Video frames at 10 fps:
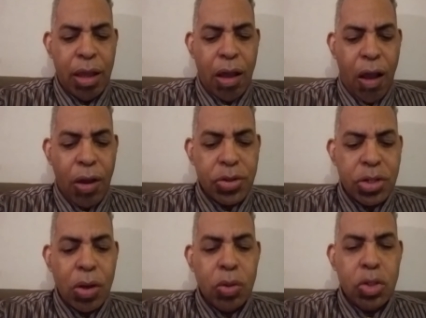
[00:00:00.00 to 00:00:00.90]

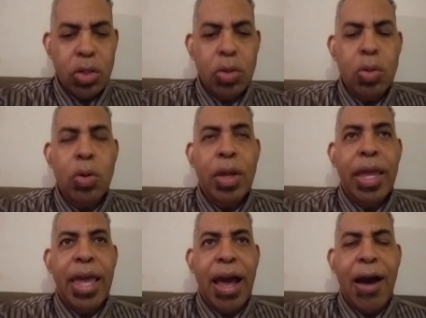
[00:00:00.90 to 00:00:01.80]
Also, too,
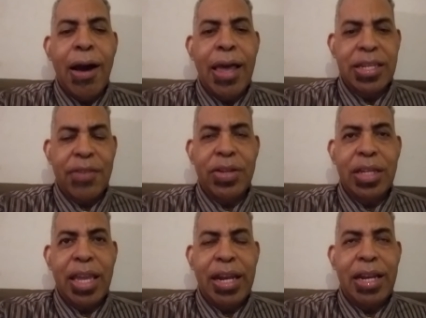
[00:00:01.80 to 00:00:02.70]
uh, as I've
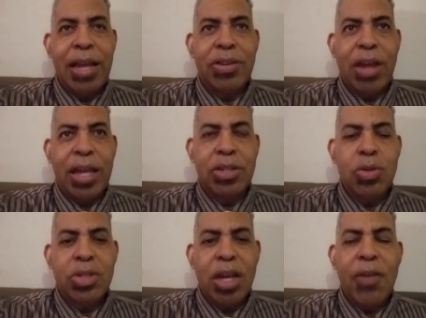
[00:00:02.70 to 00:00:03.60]
indicated, I, I, do
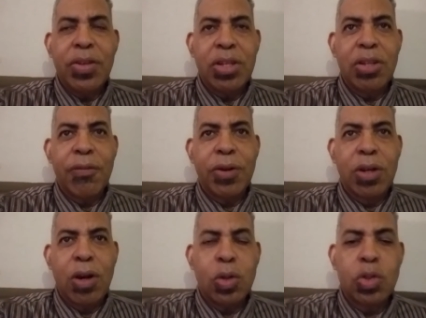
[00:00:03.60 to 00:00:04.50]
delve into different
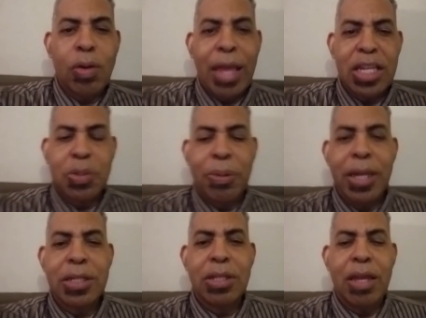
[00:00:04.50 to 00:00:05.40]
cultural aspects,